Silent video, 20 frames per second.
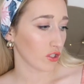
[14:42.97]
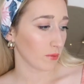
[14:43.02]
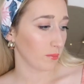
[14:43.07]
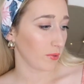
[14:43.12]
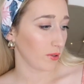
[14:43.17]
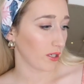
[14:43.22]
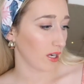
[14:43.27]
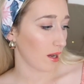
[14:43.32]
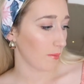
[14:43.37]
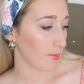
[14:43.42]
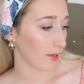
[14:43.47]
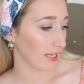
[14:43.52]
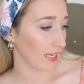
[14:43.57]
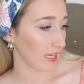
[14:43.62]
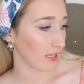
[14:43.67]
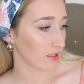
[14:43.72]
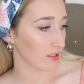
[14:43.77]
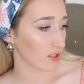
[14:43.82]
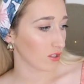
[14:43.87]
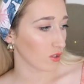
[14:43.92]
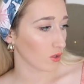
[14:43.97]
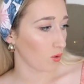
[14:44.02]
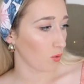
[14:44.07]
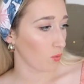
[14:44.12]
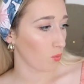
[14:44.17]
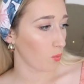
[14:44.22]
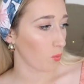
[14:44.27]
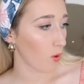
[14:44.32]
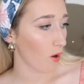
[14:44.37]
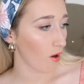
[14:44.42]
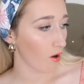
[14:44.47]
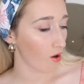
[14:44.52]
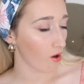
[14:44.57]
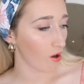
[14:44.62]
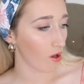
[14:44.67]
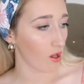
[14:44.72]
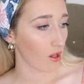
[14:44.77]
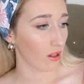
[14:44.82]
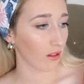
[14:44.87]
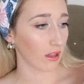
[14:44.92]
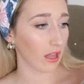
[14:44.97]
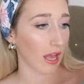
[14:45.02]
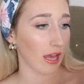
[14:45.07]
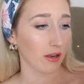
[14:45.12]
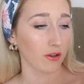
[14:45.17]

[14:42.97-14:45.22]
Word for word: to put up against a wall.